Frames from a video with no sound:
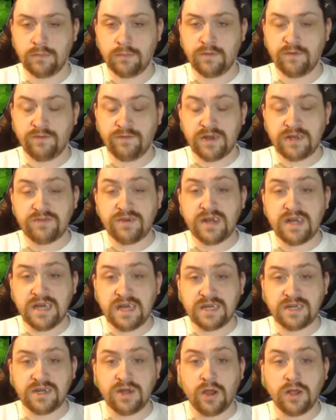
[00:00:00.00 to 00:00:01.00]
This really
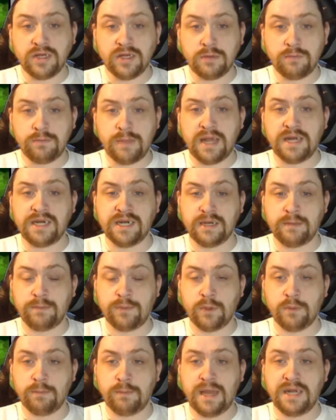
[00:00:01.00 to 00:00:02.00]
is Knights and Magic,
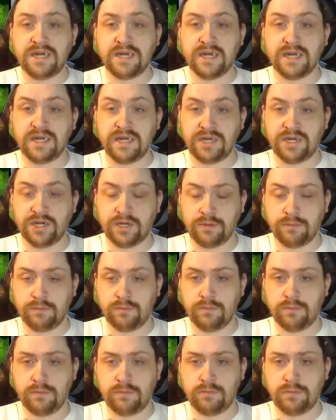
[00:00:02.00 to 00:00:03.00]
but Magic Edition.
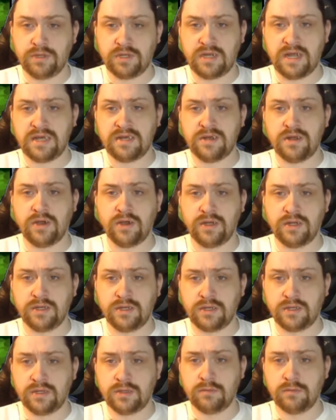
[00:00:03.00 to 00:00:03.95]
just less knights.